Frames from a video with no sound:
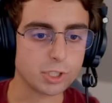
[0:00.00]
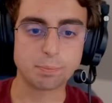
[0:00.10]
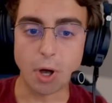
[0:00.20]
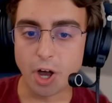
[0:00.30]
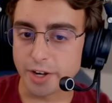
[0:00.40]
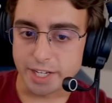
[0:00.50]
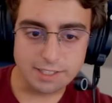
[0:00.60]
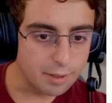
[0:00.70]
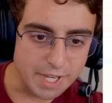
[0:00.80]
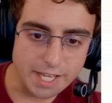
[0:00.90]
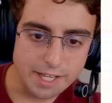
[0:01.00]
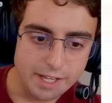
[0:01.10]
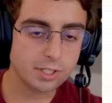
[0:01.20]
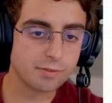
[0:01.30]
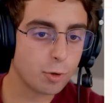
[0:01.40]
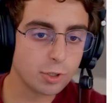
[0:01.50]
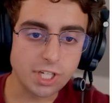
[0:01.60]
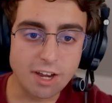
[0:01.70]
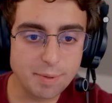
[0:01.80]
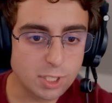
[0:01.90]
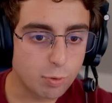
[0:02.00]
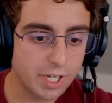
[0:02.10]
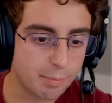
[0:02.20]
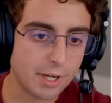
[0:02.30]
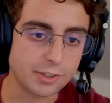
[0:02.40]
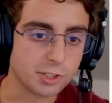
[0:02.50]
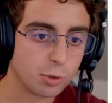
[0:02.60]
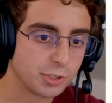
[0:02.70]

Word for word: responding to me, because of course I've been tweeting about this